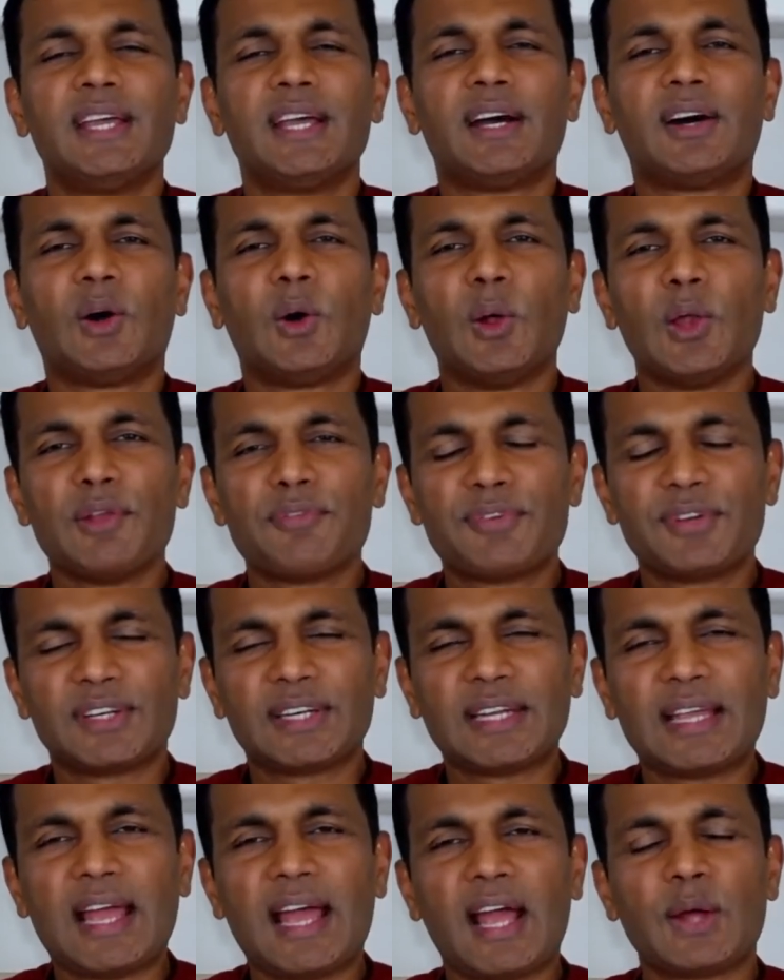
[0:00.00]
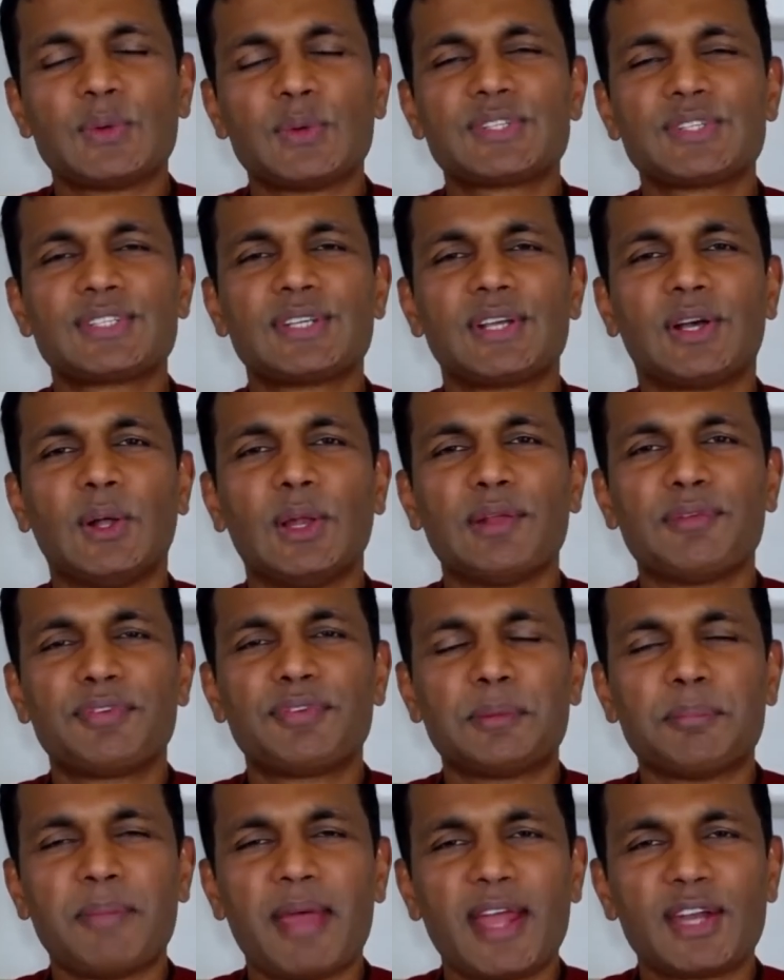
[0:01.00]
All of it counts. All of
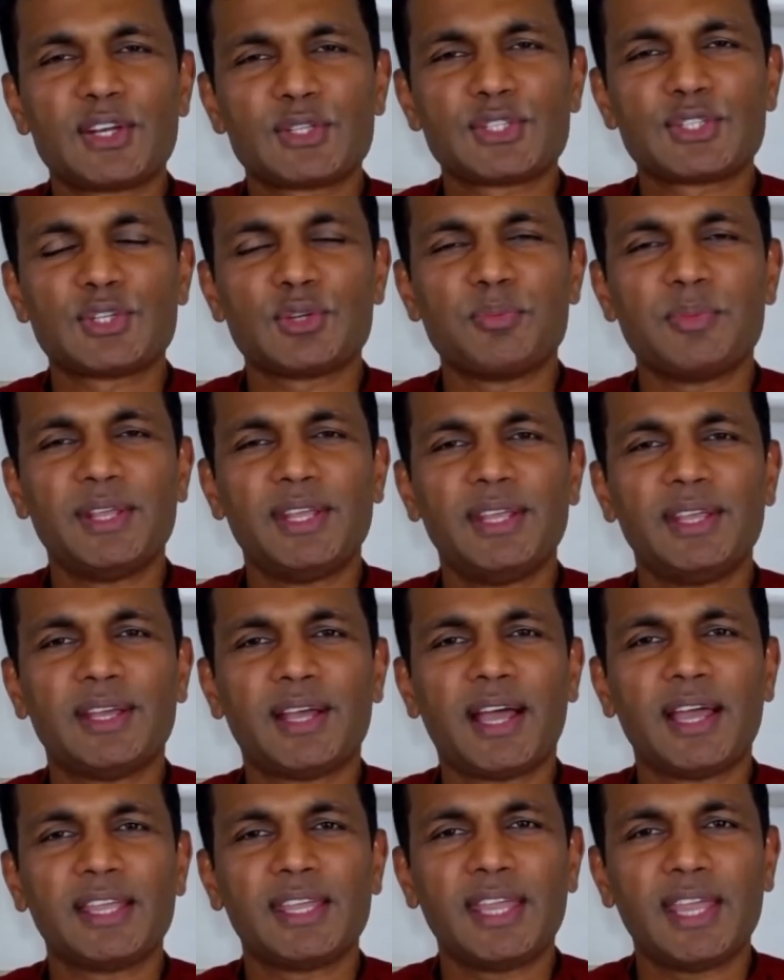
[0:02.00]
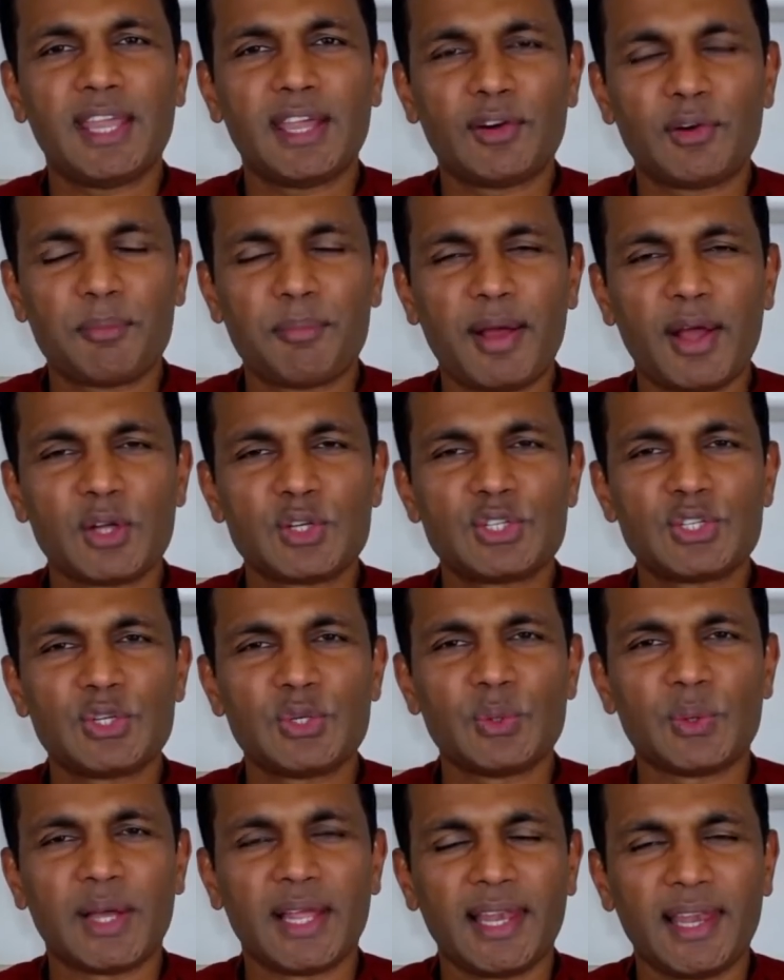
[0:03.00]
it matters to me. I care about
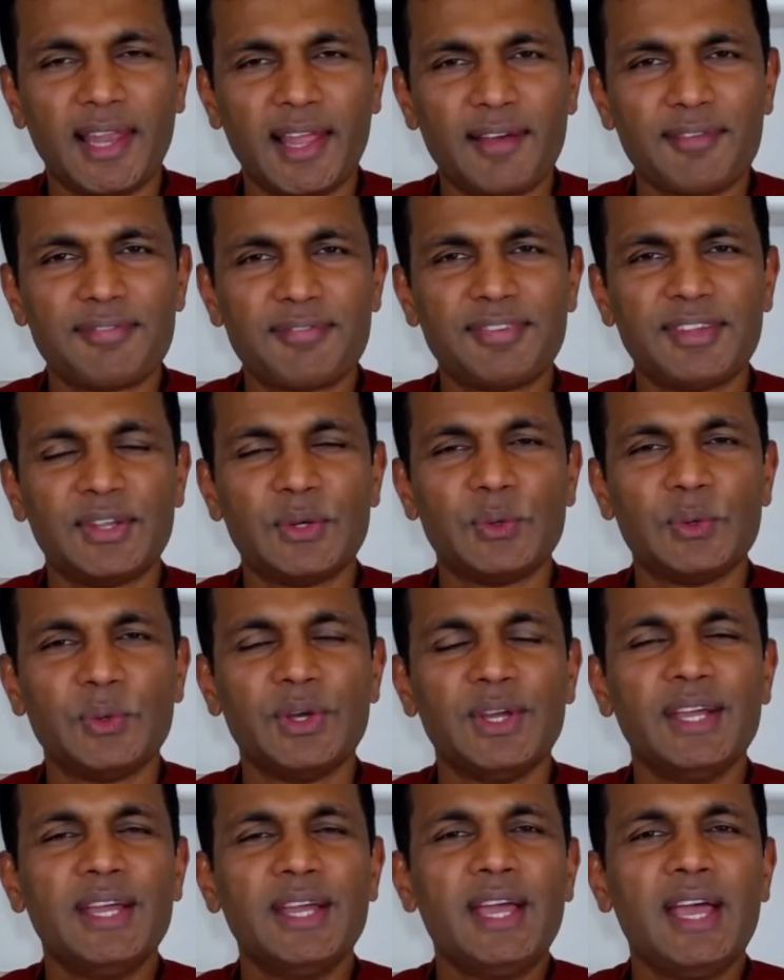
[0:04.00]
you. I love you.